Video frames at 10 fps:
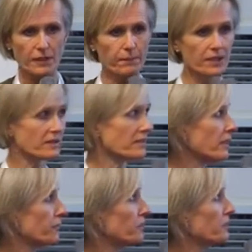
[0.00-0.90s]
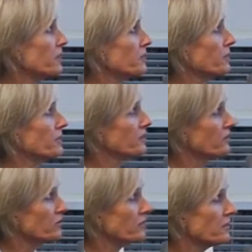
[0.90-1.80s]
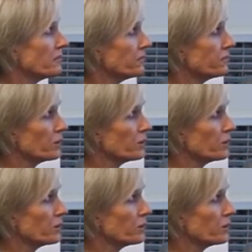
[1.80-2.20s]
But I put metabolic disorders in